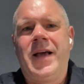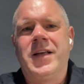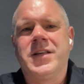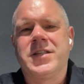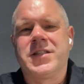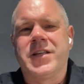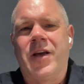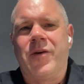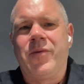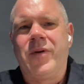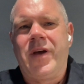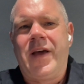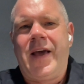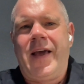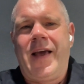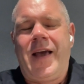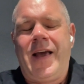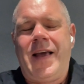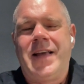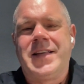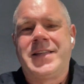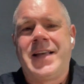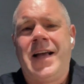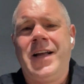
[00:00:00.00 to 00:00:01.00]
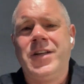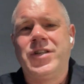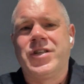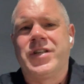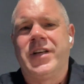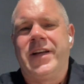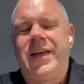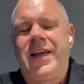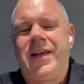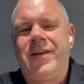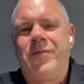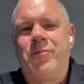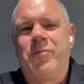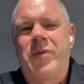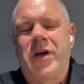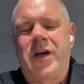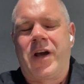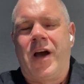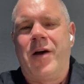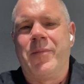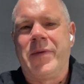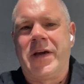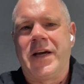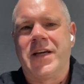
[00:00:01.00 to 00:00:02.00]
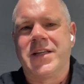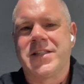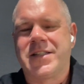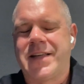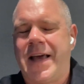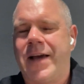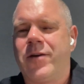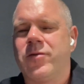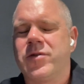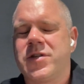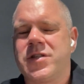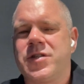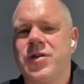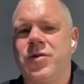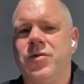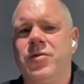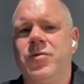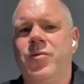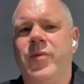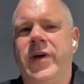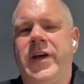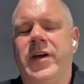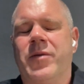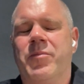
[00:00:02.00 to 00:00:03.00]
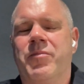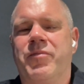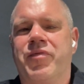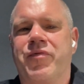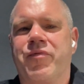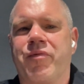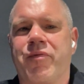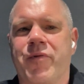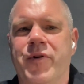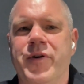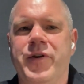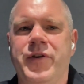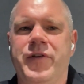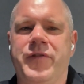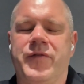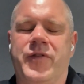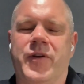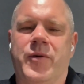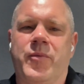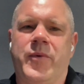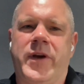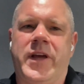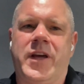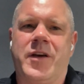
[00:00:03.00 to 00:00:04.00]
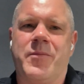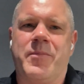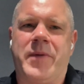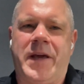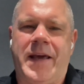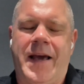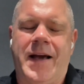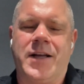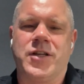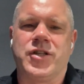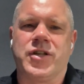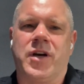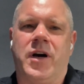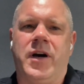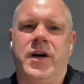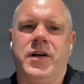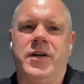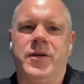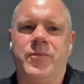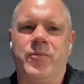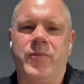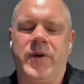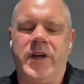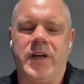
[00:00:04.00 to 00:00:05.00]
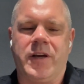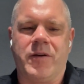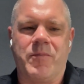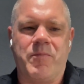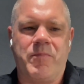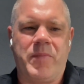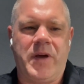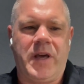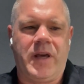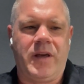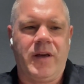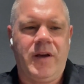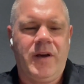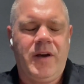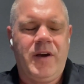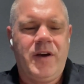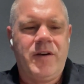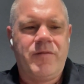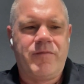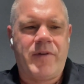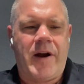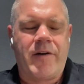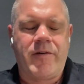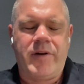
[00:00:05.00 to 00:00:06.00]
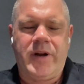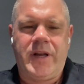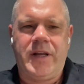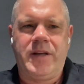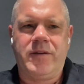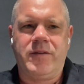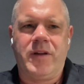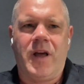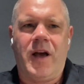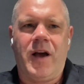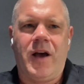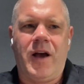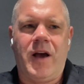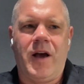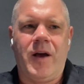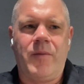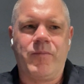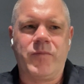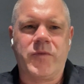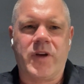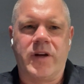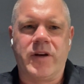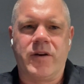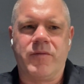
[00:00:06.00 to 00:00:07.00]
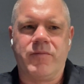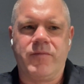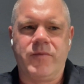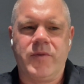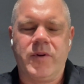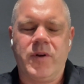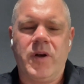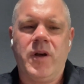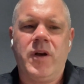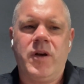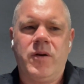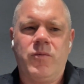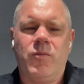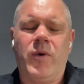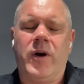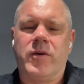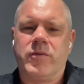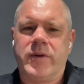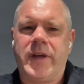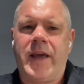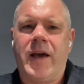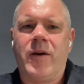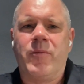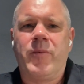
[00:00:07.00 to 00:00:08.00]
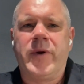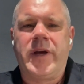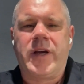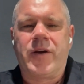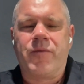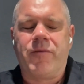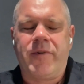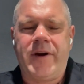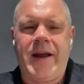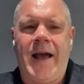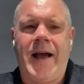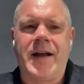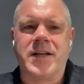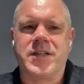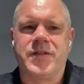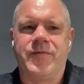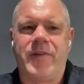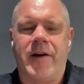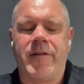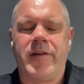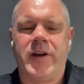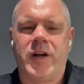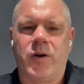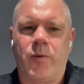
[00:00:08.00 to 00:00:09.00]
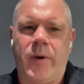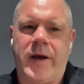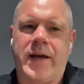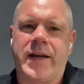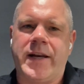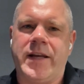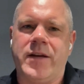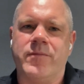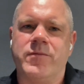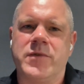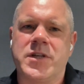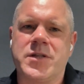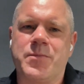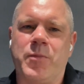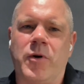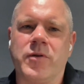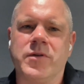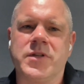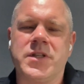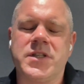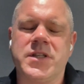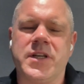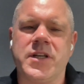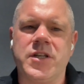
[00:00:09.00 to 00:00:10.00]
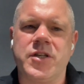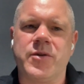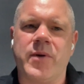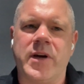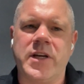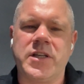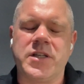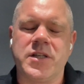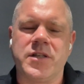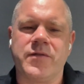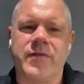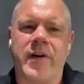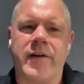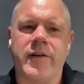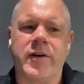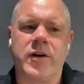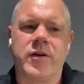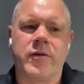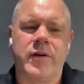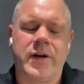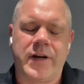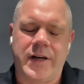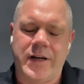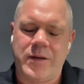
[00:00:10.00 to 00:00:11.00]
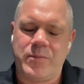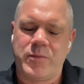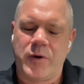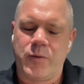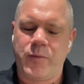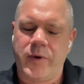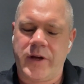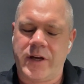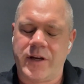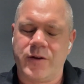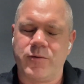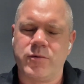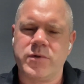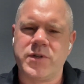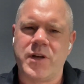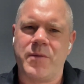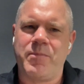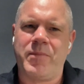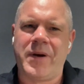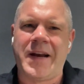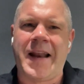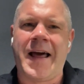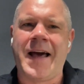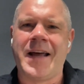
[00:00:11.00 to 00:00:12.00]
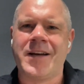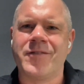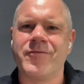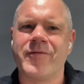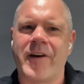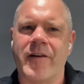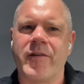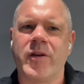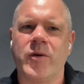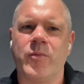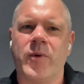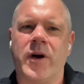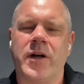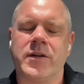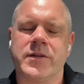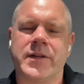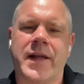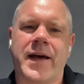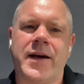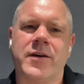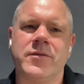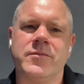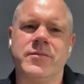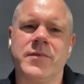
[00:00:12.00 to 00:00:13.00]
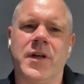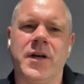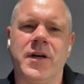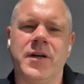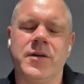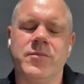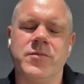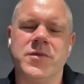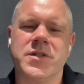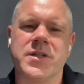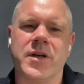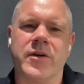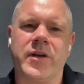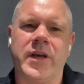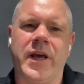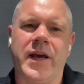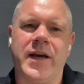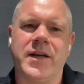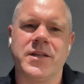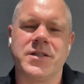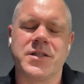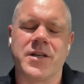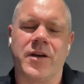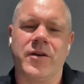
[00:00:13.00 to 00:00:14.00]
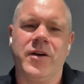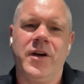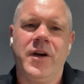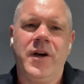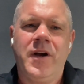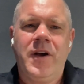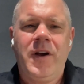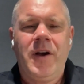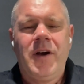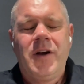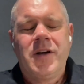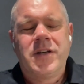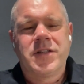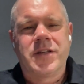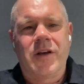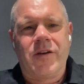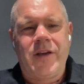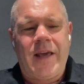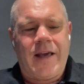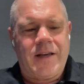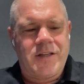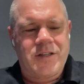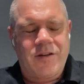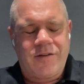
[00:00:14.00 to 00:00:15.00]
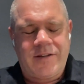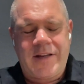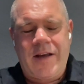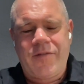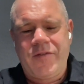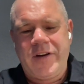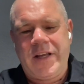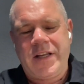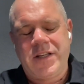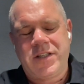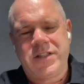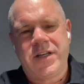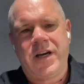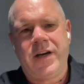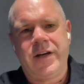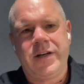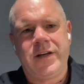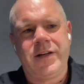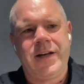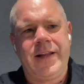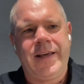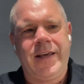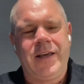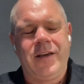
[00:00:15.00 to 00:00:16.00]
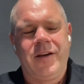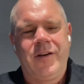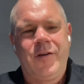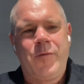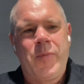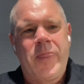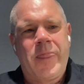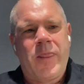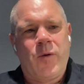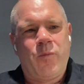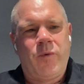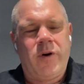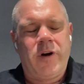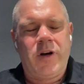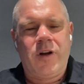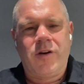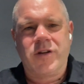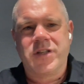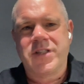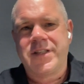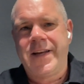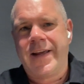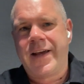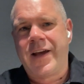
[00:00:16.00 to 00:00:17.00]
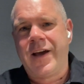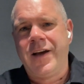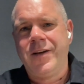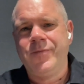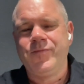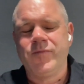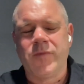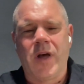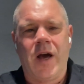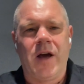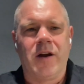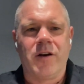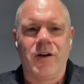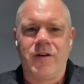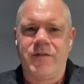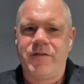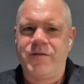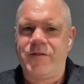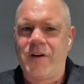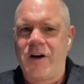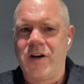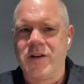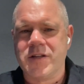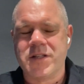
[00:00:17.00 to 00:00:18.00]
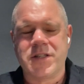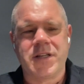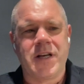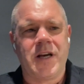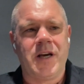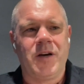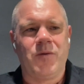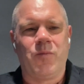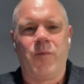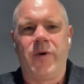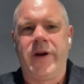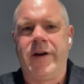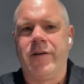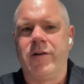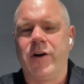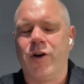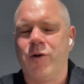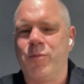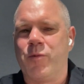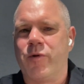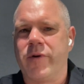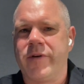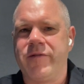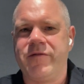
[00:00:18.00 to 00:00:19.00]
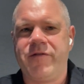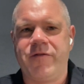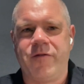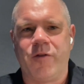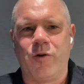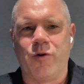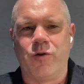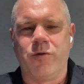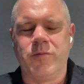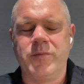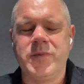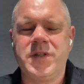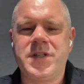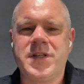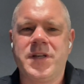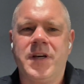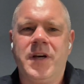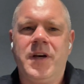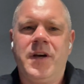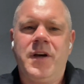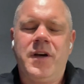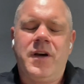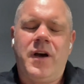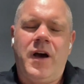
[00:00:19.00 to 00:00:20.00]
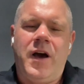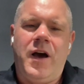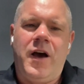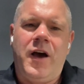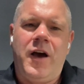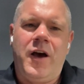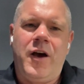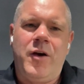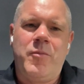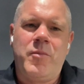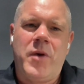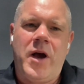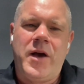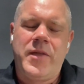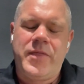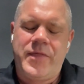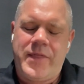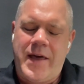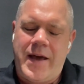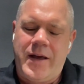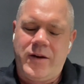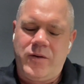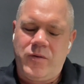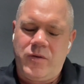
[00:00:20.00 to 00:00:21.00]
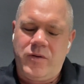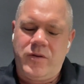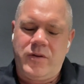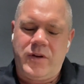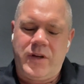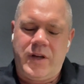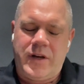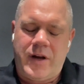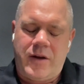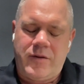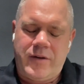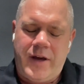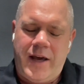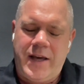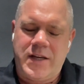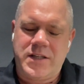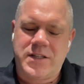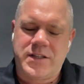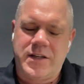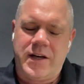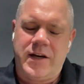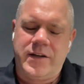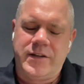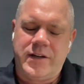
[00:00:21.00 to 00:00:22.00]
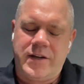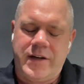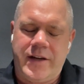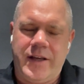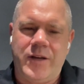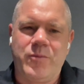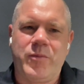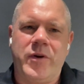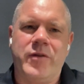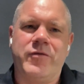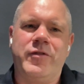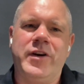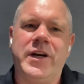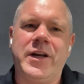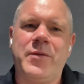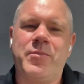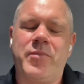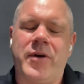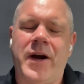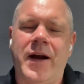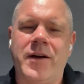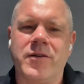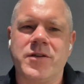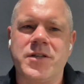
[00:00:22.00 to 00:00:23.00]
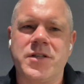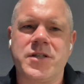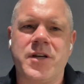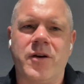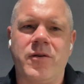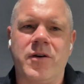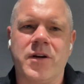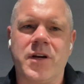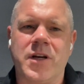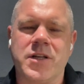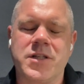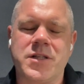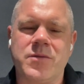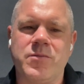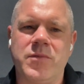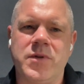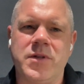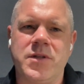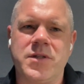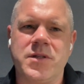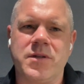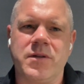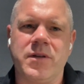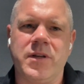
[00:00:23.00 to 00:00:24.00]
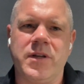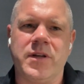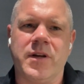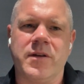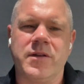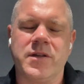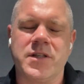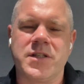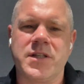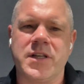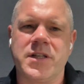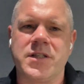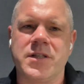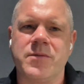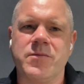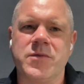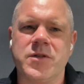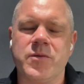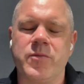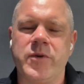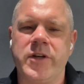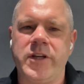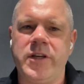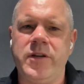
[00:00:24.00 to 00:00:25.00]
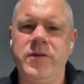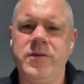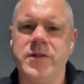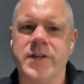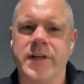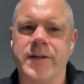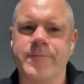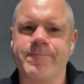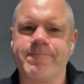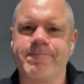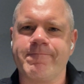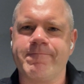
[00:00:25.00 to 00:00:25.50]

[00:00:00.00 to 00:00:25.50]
So it's actually becoming a sales tool. We can prove that we can be agile, and we can be very we can react very quickly and respond to situations very quickly, but we can also plan very well now. So definitely internally, we're a lot slicker, a lot faster, we're a lot more informed. And then, externally, we're really proud to show our customers, the systems that we're using.